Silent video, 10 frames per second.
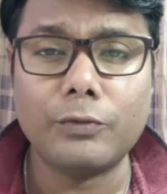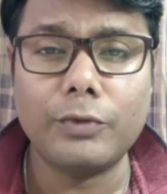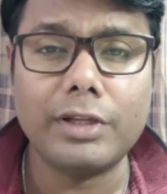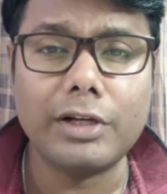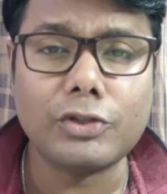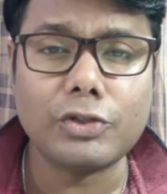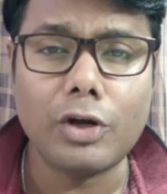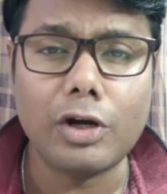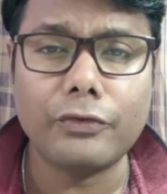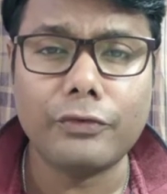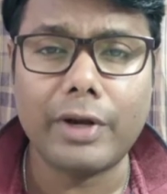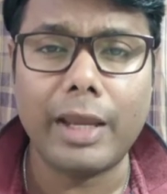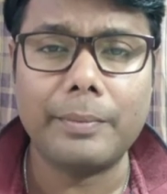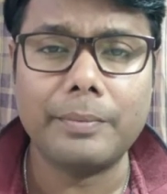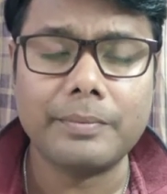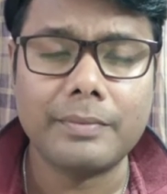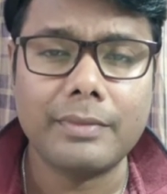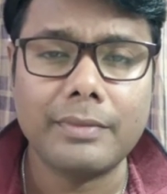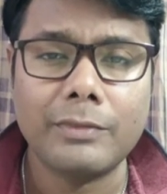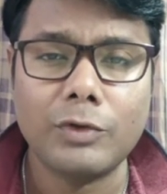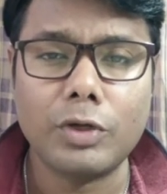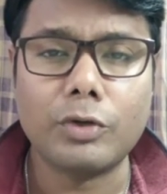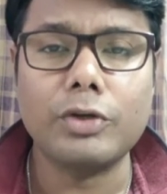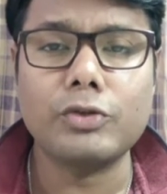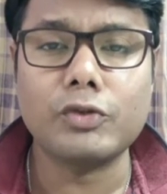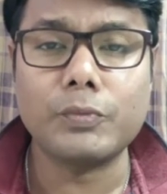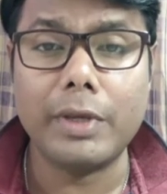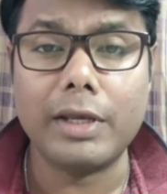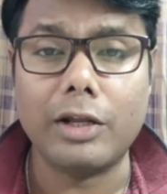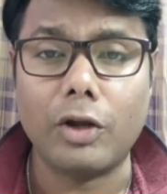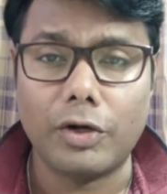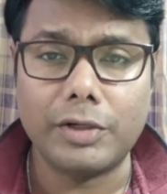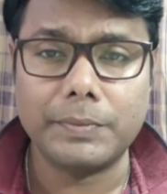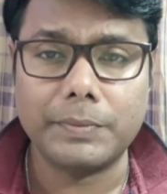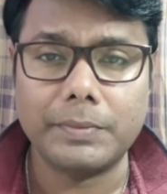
that within a short frame you are going to speak a lot.